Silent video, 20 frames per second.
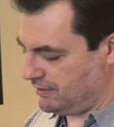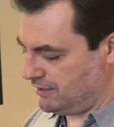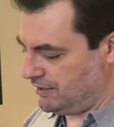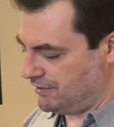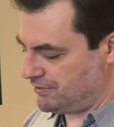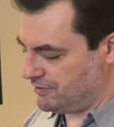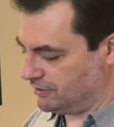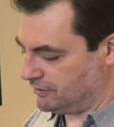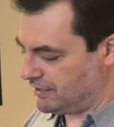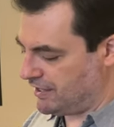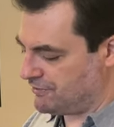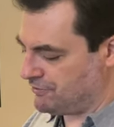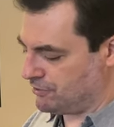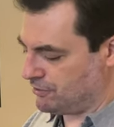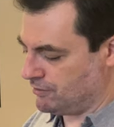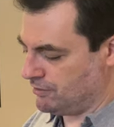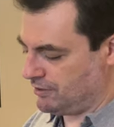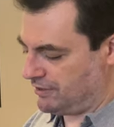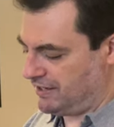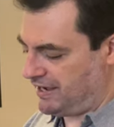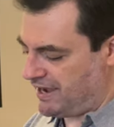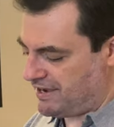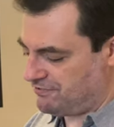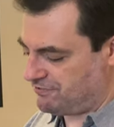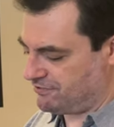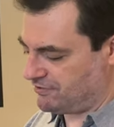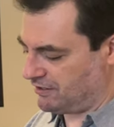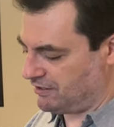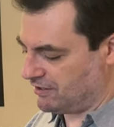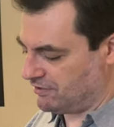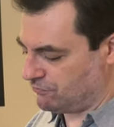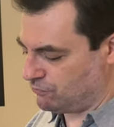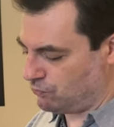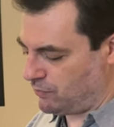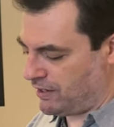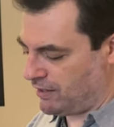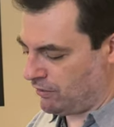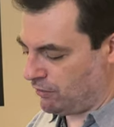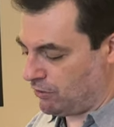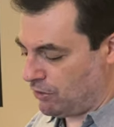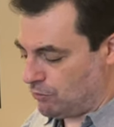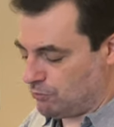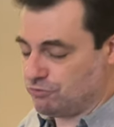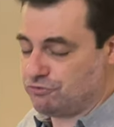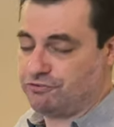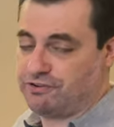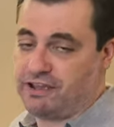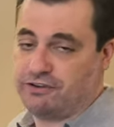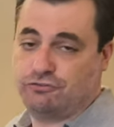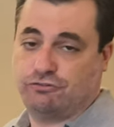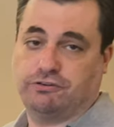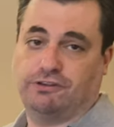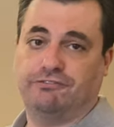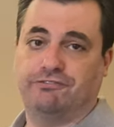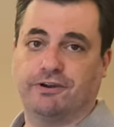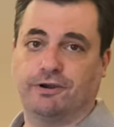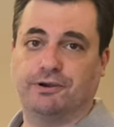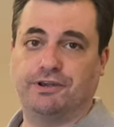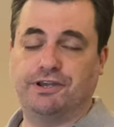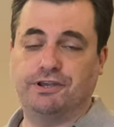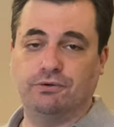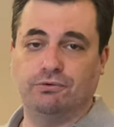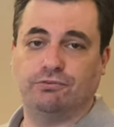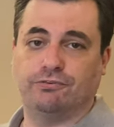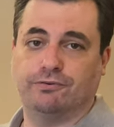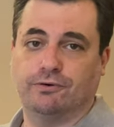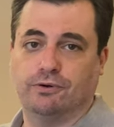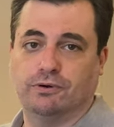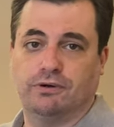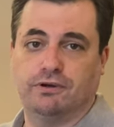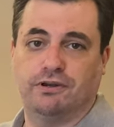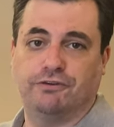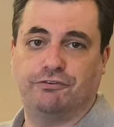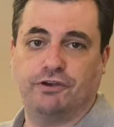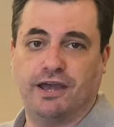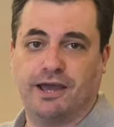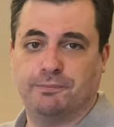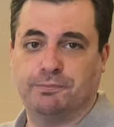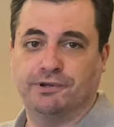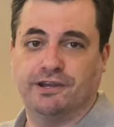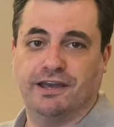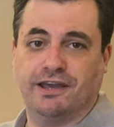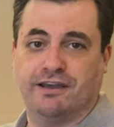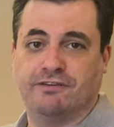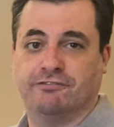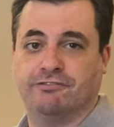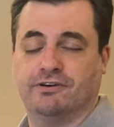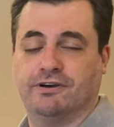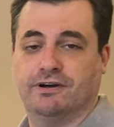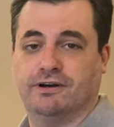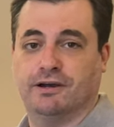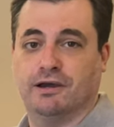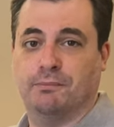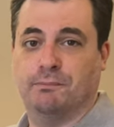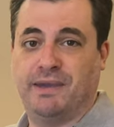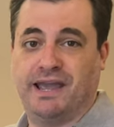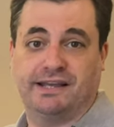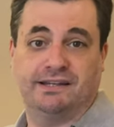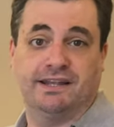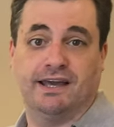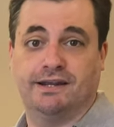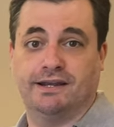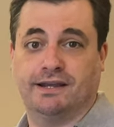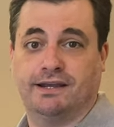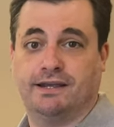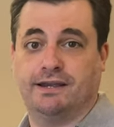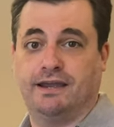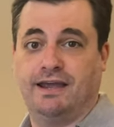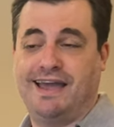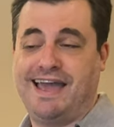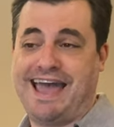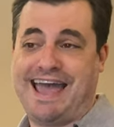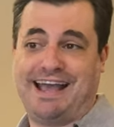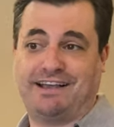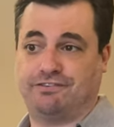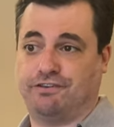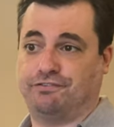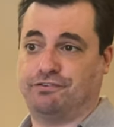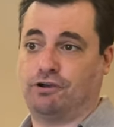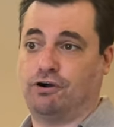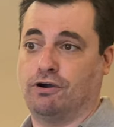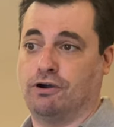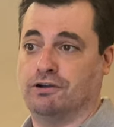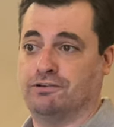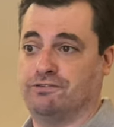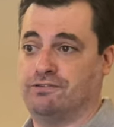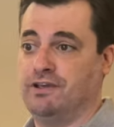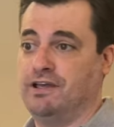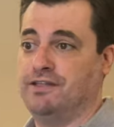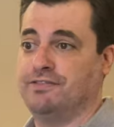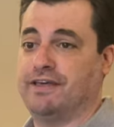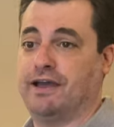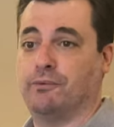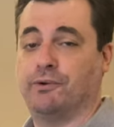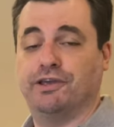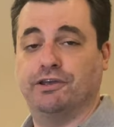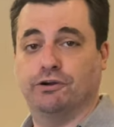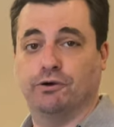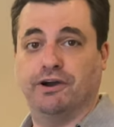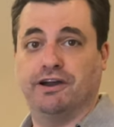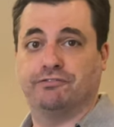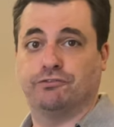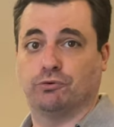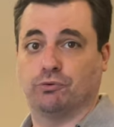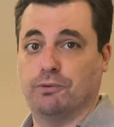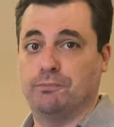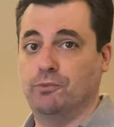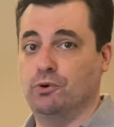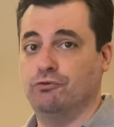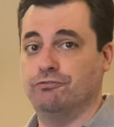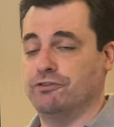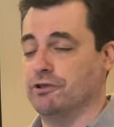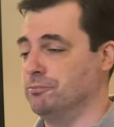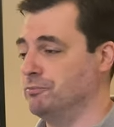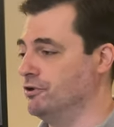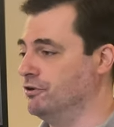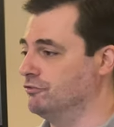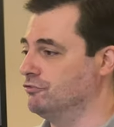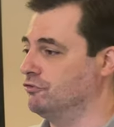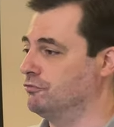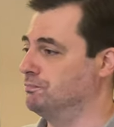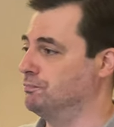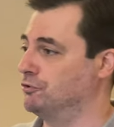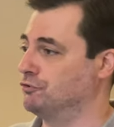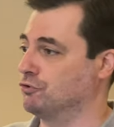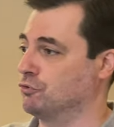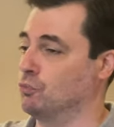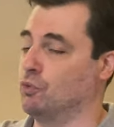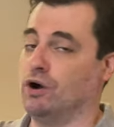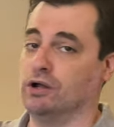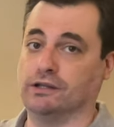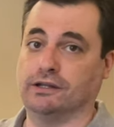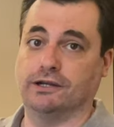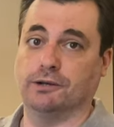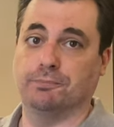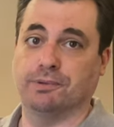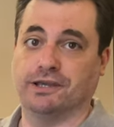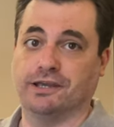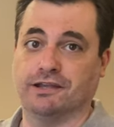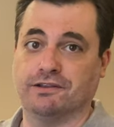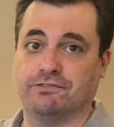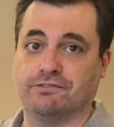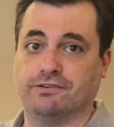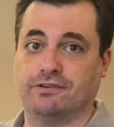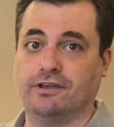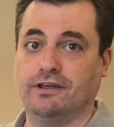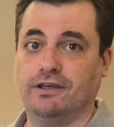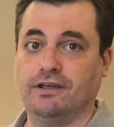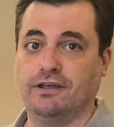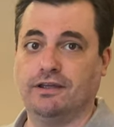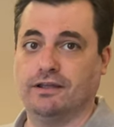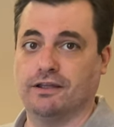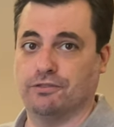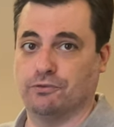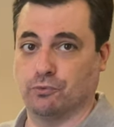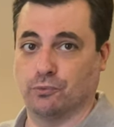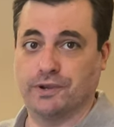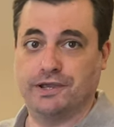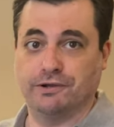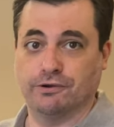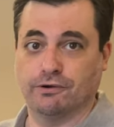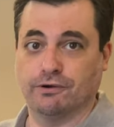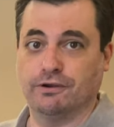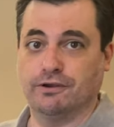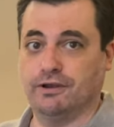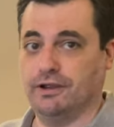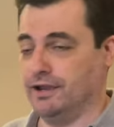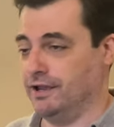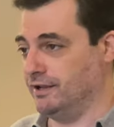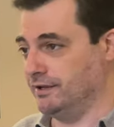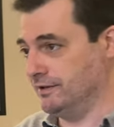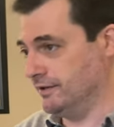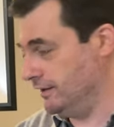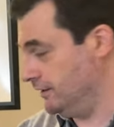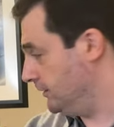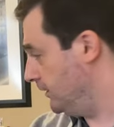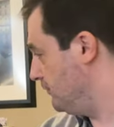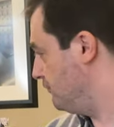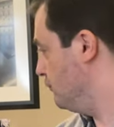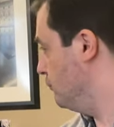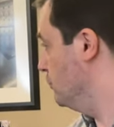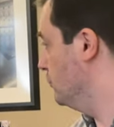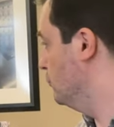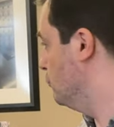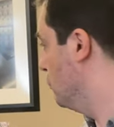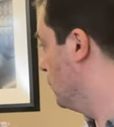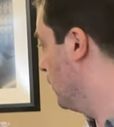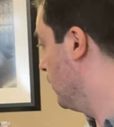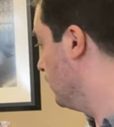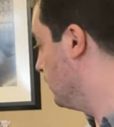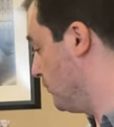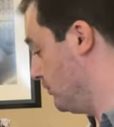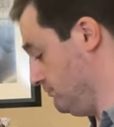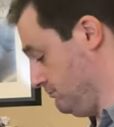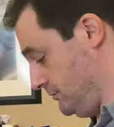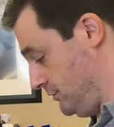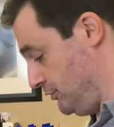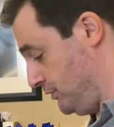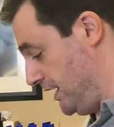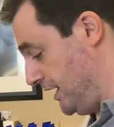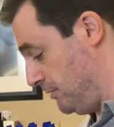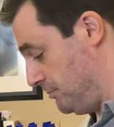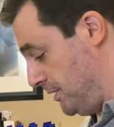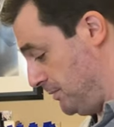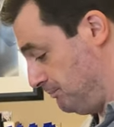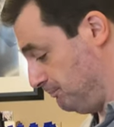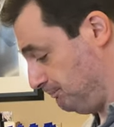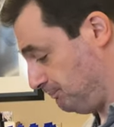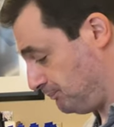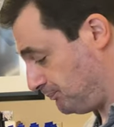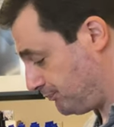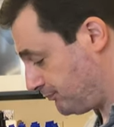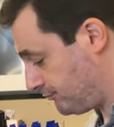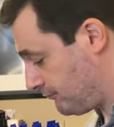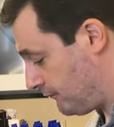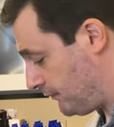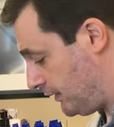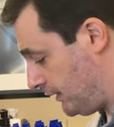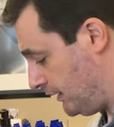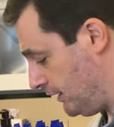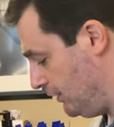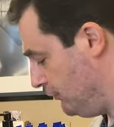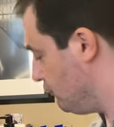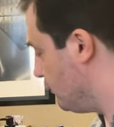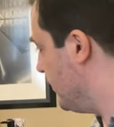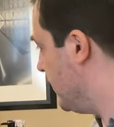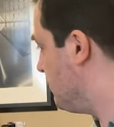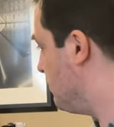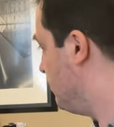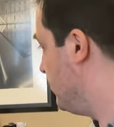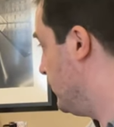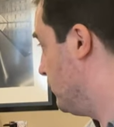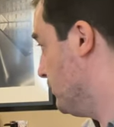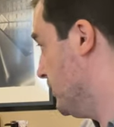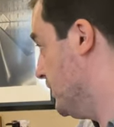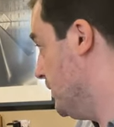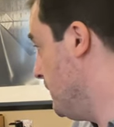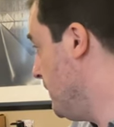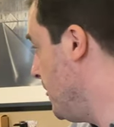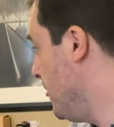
in the leather casing as well, which is actually very useful if you happen to have uh, magnetic access cards. That way you don't have to remove them. You can just put your wallet up against the reader and it lets you into wherever you gotta be. So that's Secrid.